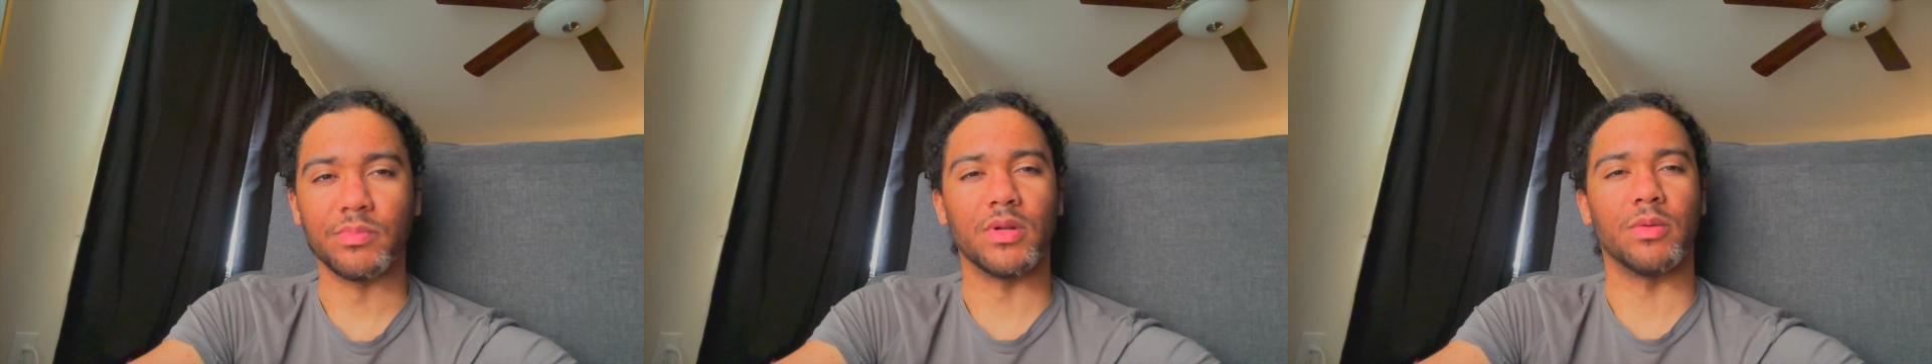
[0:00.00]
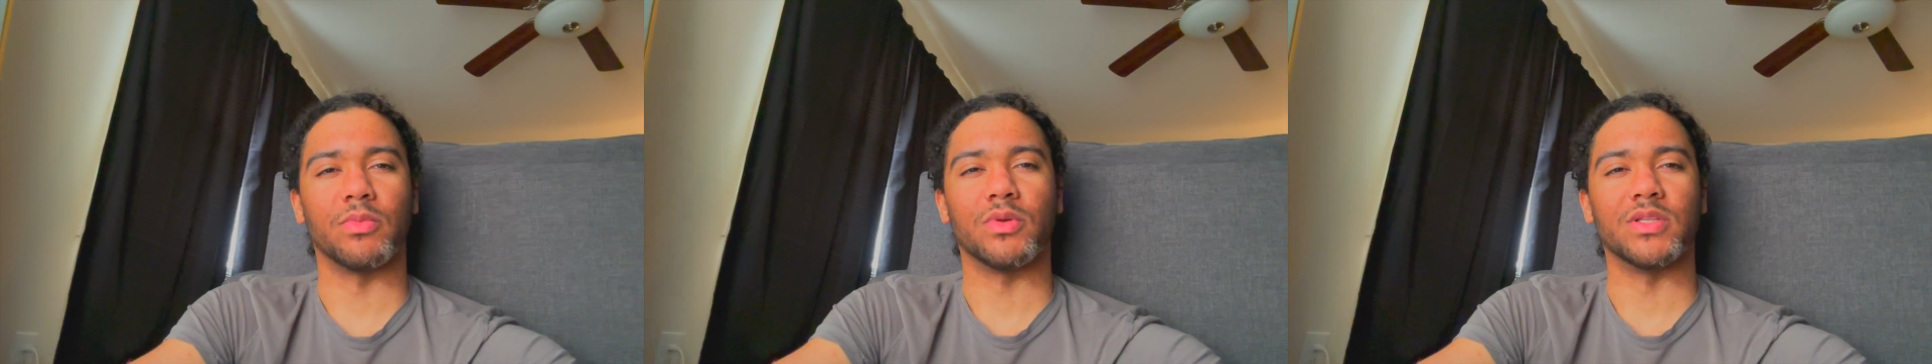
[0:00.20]
but
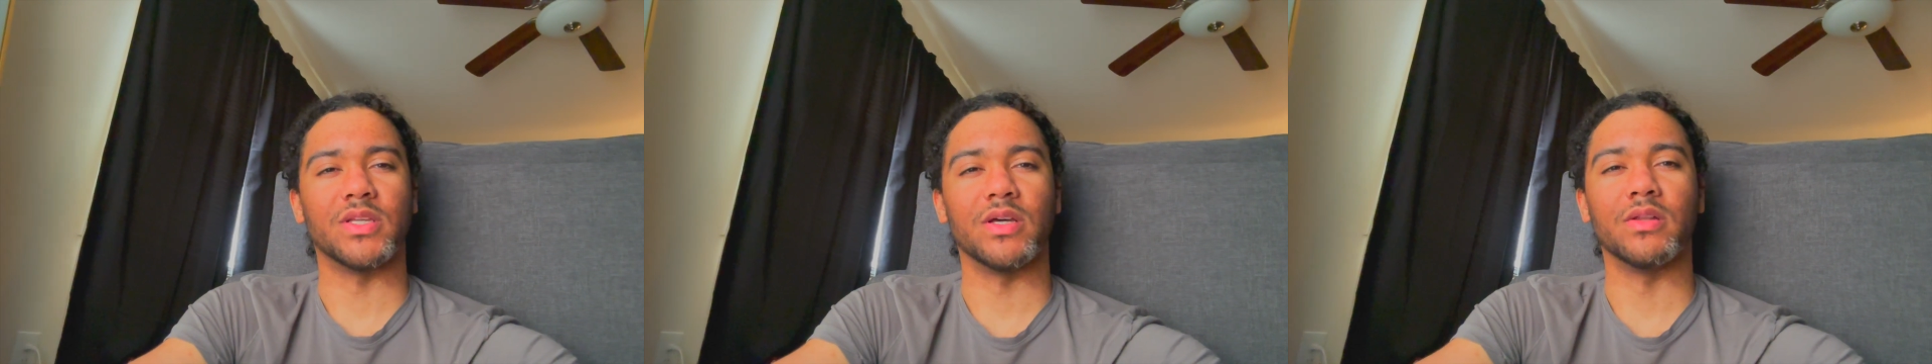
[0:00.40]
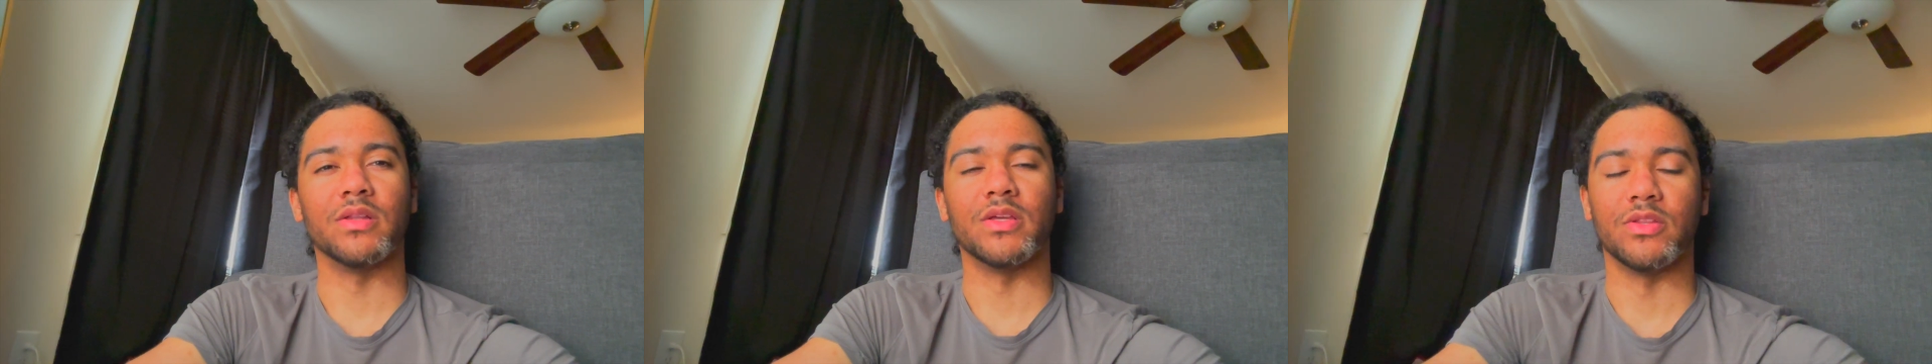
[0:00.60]
I'm going to
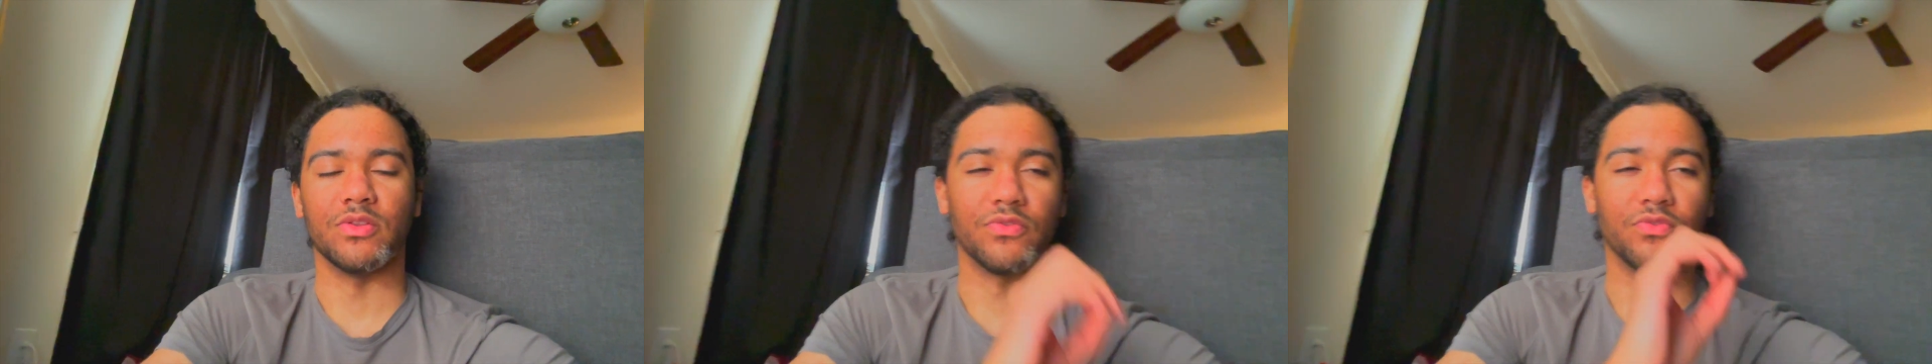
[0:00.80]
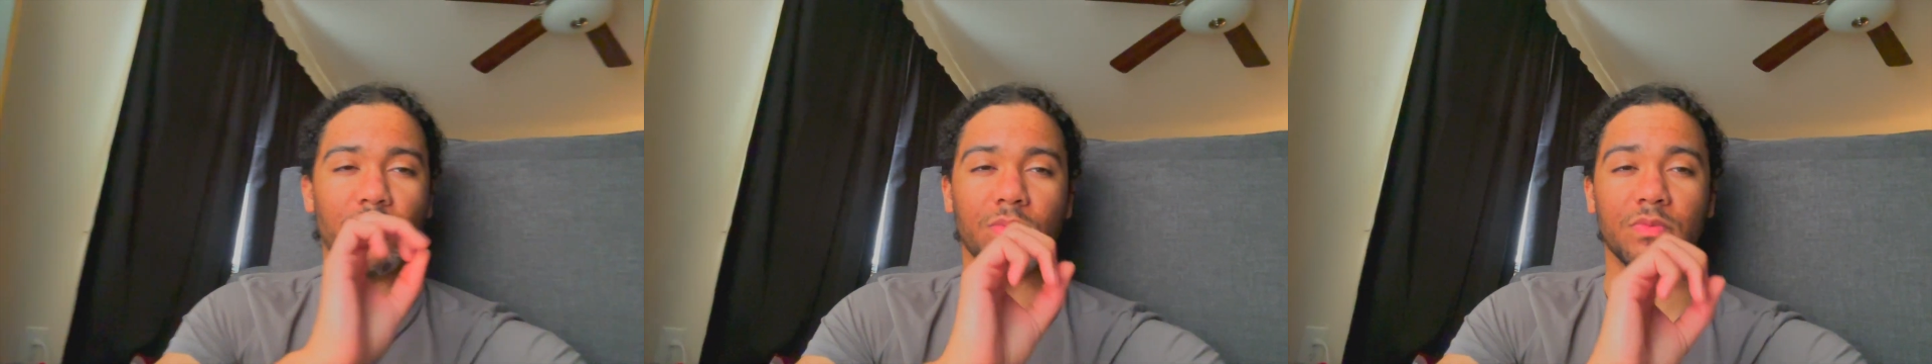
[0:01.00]
tell it in the
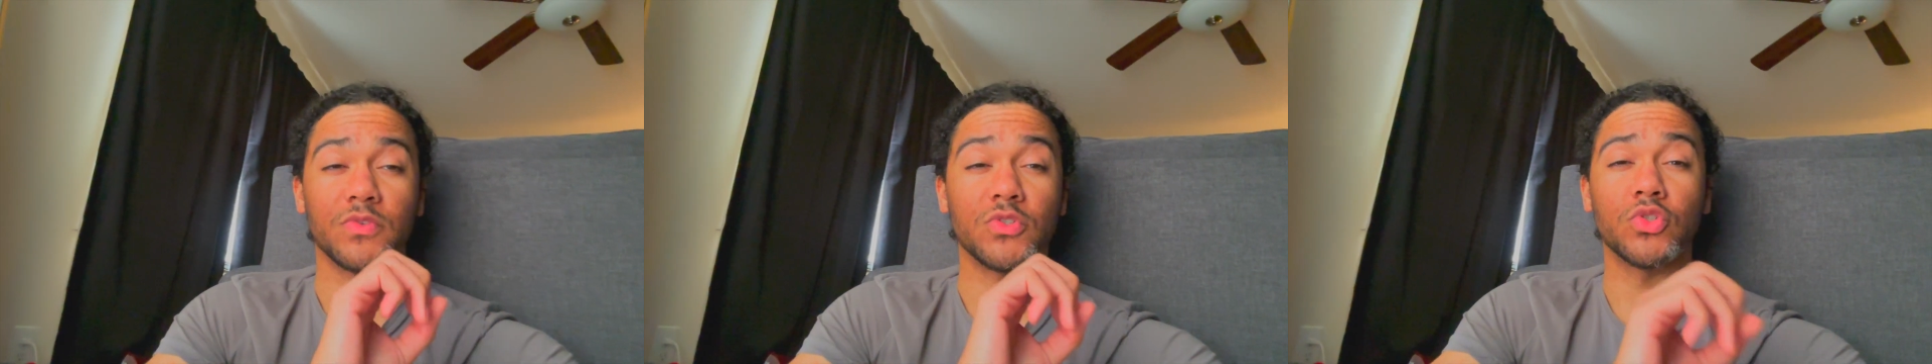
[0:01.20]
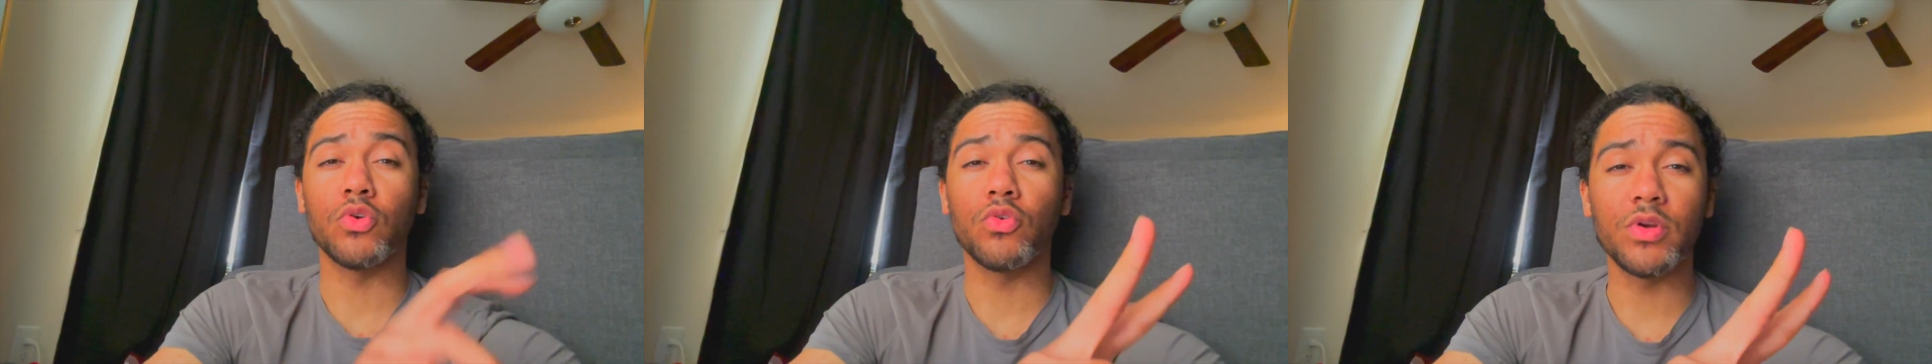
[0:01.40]
form of
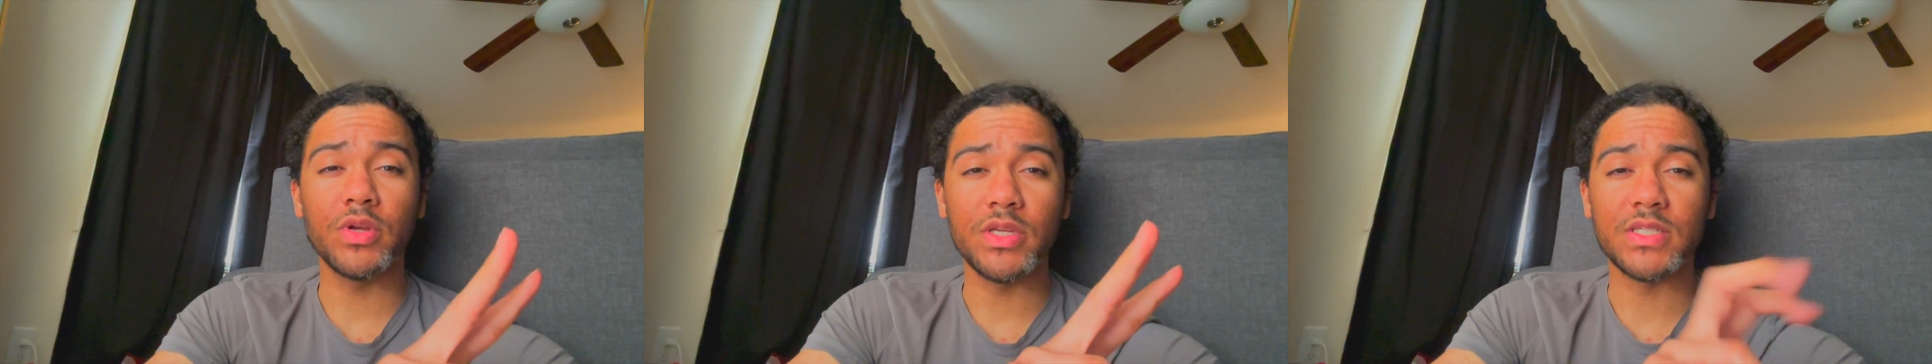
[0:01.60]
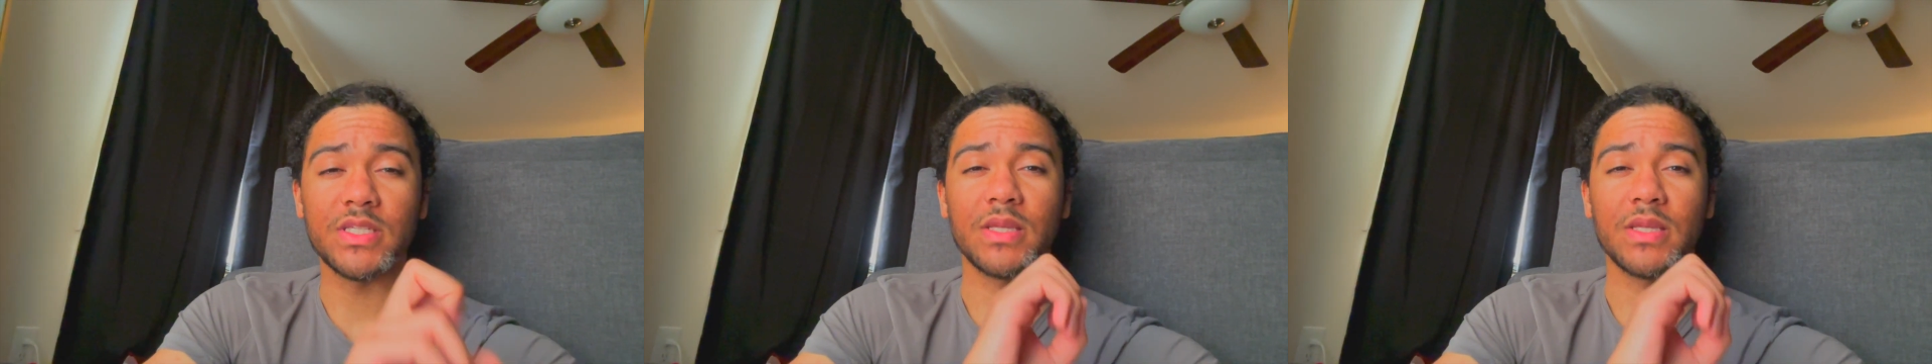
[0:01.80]
stories